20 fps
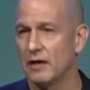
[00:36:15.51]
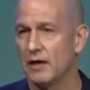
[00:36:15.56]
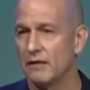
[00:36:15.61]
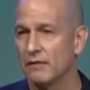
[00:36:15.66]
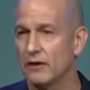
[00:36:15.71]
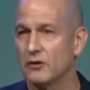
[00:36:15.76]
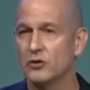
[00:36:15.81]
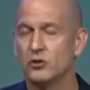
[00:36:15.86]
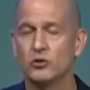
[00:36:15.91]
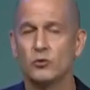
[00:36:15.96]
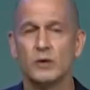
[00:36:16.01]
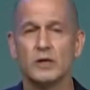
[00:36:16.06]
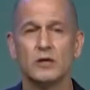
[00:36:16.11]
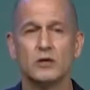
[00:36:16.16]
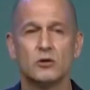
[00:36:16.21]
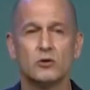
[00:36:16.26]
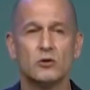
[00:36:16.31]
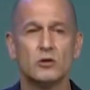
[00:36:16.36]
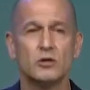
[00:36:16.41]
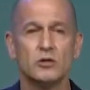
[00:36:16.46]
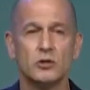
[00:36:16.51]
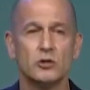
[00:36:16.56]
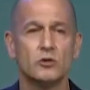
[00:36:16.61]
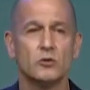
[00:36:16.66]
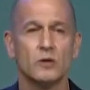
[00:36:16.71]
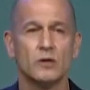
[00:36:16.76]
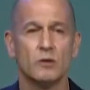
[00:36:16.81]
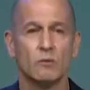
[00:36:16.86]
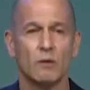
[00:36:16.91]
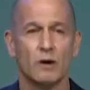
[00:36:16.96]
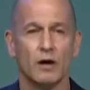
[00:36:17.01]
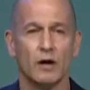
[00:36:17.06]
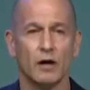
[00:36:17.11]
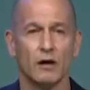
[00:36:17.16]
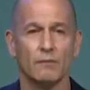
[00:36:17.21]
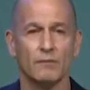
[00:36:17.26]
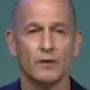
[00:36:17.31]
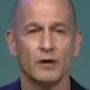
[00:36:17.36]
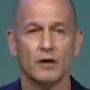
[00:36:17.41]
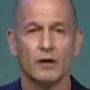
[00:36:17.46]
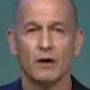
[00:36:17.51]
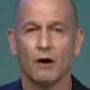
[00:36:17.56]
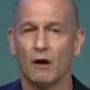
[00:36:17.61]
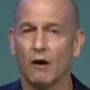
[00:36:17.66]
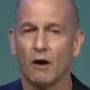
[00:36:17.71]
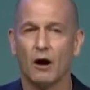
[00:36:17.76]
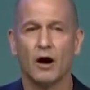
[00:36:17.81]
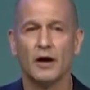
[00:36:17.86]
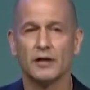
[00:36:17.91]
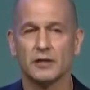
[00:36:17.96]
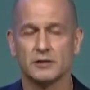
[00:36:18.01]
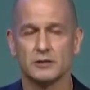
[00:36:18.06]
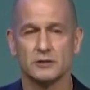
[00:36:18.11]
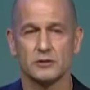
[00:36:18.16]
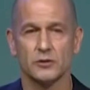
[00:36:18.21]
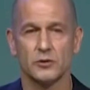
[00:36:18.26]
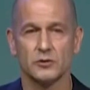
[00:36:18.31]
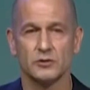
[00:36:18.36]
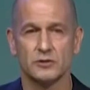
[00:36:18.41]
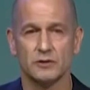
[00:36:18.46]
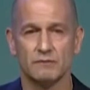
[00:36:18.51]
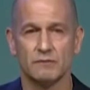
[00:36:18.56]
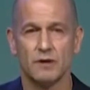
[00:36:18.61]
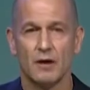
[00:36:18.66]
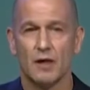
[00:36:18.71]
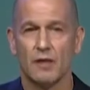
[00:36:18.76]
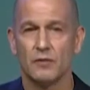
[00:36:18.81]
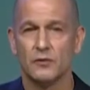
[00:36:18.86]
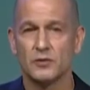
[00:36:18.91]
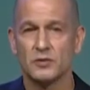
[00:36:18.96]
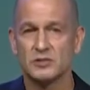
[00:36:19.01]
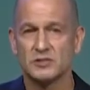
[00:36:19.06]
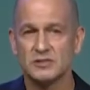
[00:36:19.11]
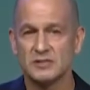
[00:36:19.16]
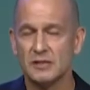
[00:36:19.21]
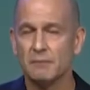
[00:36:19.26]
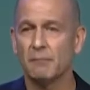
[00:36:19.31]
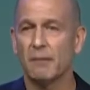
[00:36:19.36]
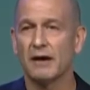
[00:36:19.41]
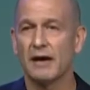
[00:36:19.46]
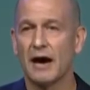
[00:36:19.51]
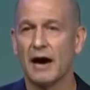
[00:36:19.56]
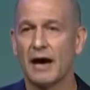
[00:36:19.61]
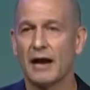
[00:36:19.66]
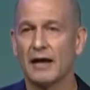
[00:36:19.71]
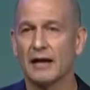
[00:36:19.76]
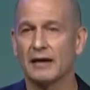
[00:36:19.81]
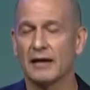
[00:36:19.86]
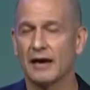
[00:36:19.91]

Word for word: that doing good and doing well aren't exclusive. They're symbiotic.